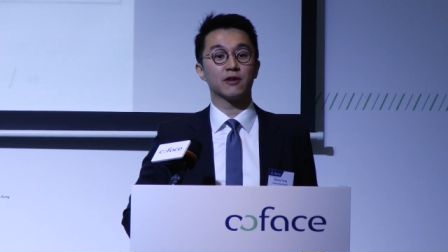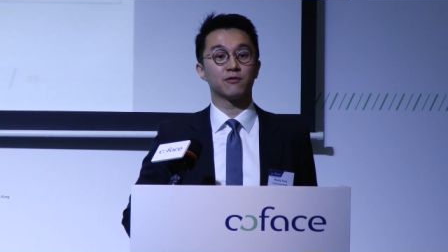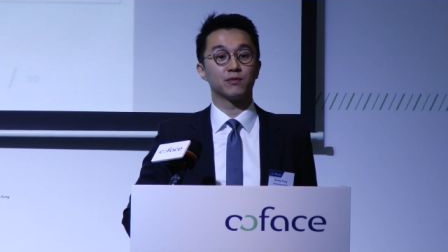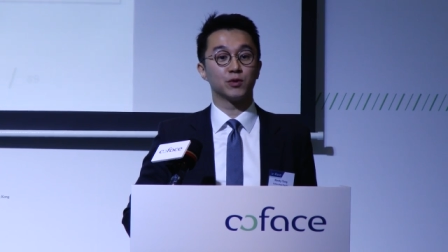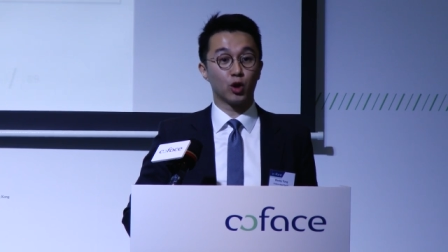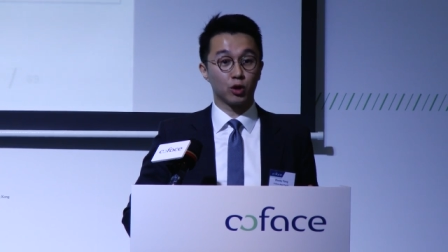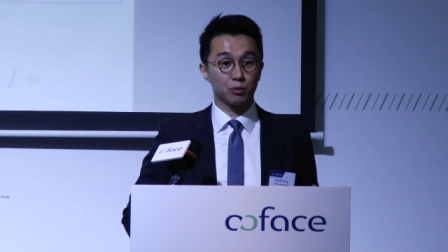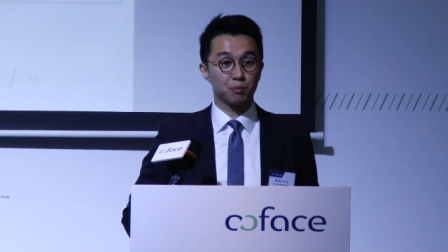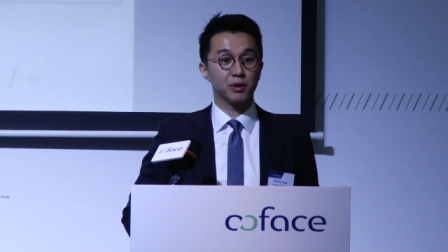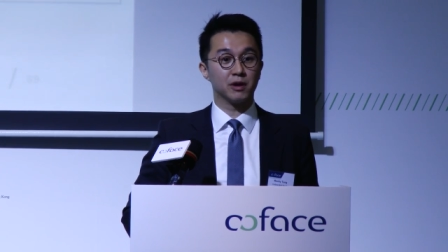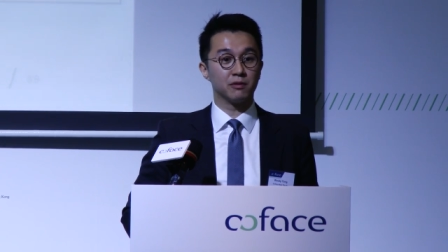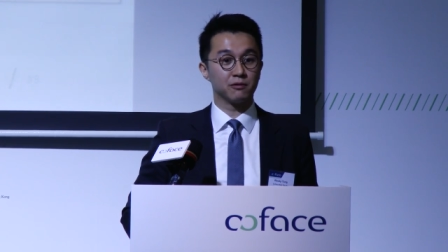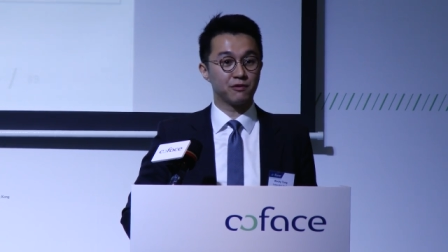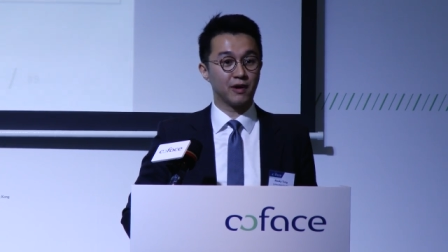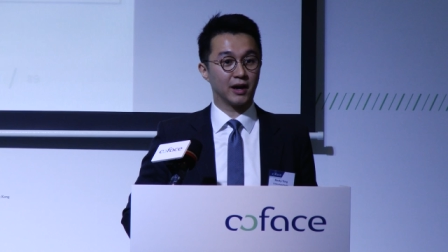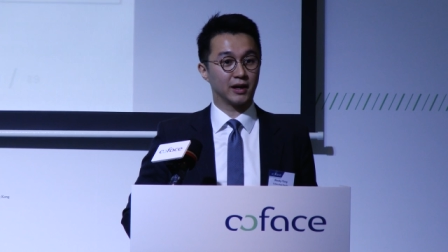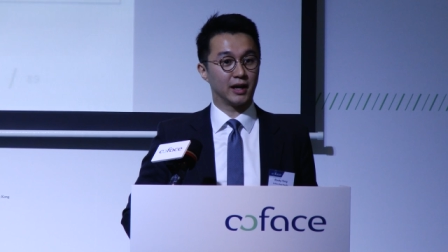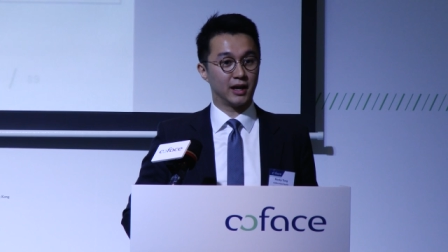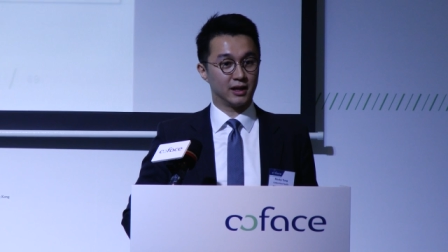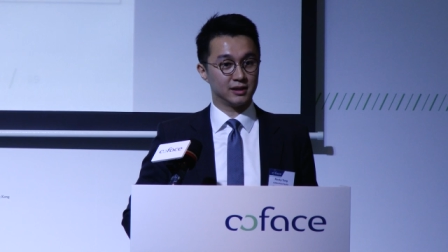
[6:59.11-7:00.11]
have not been
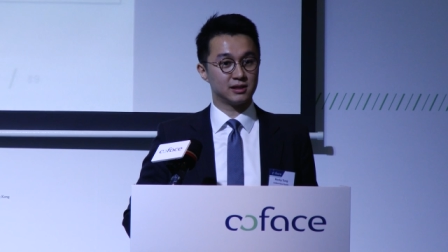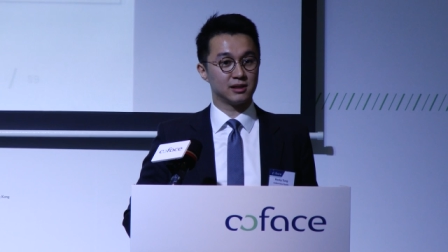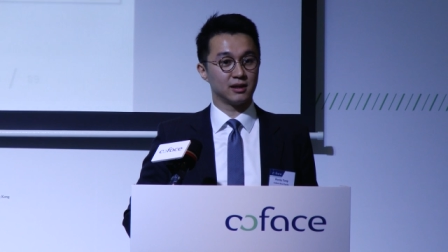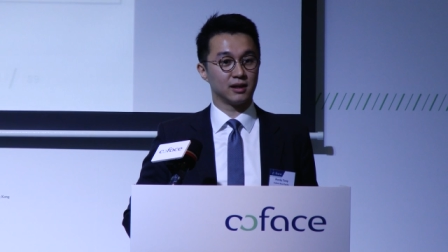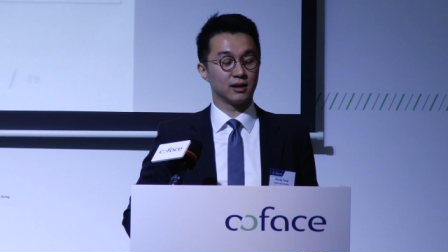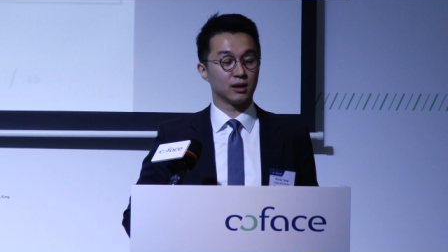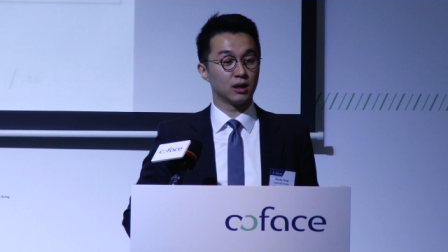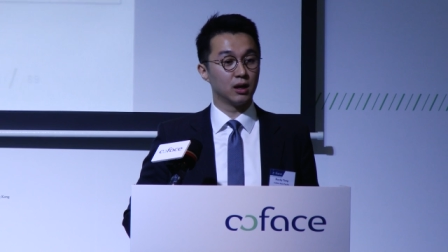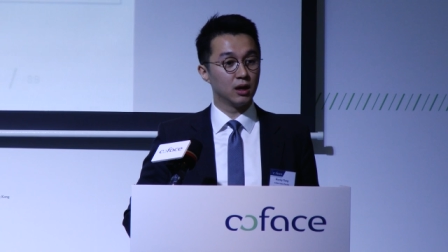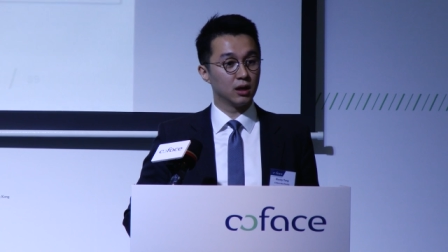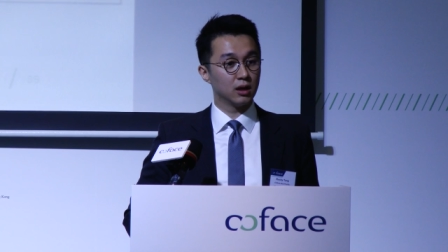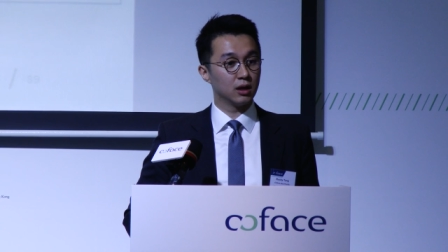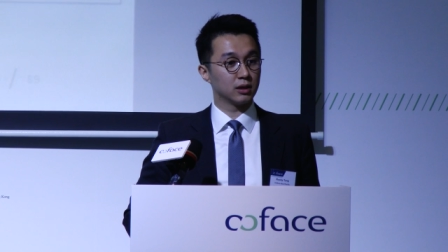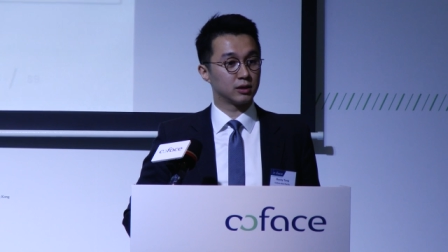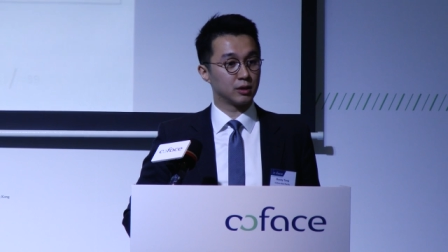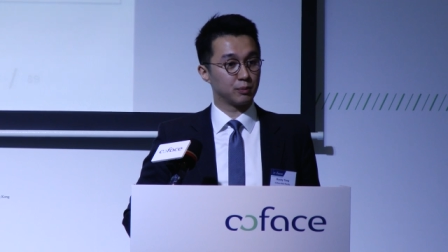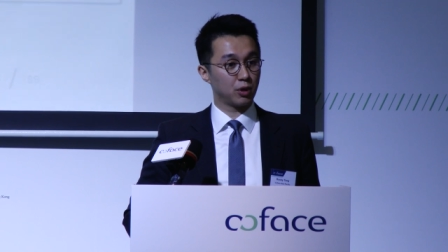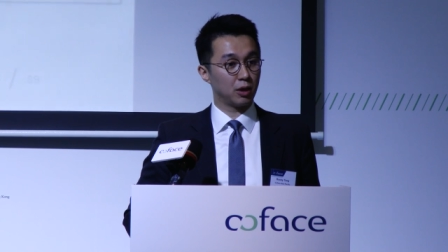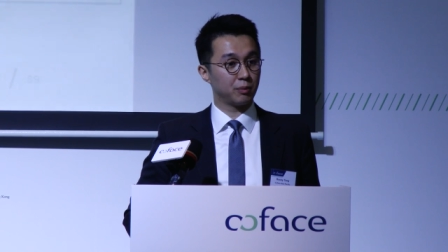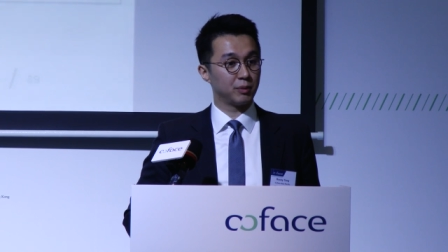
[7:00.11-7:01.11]
financing
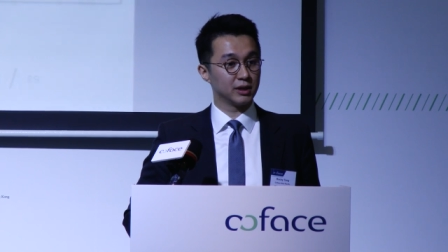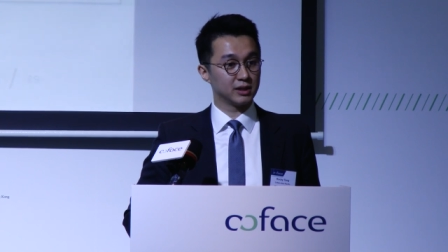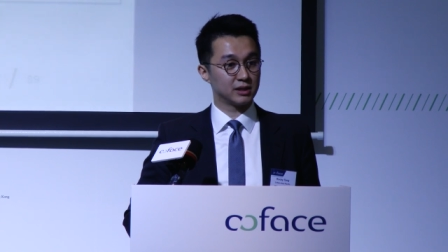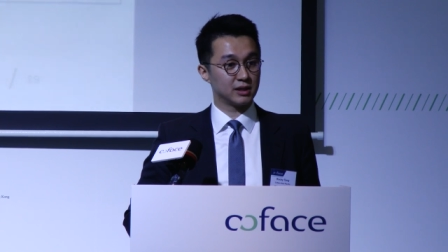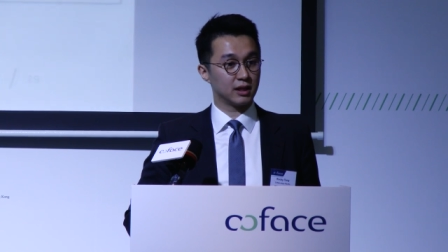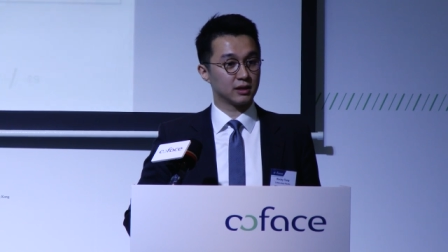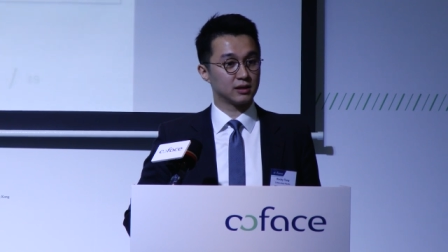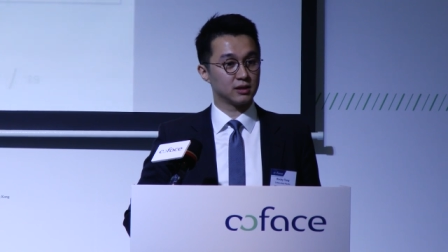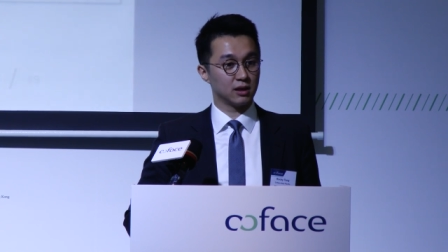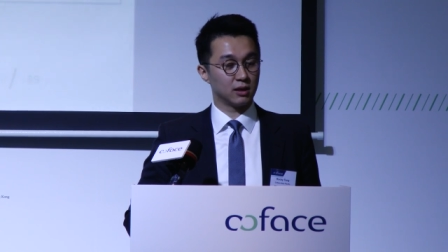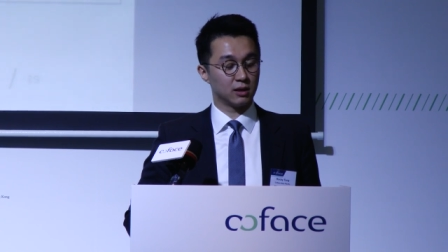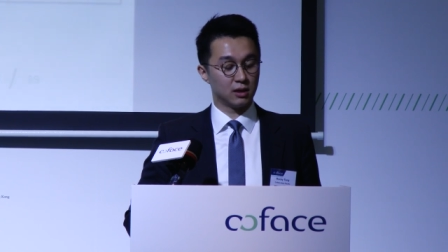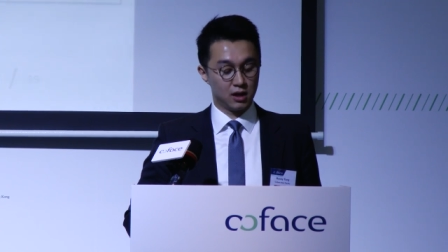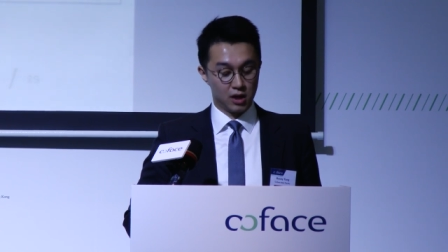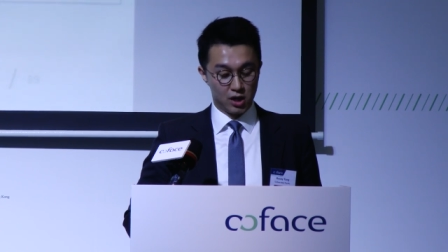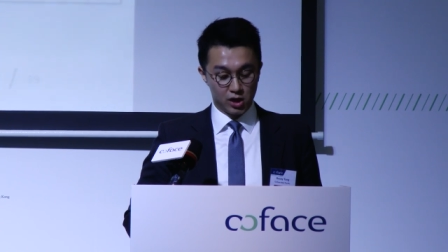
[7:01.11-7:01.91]
the property sector.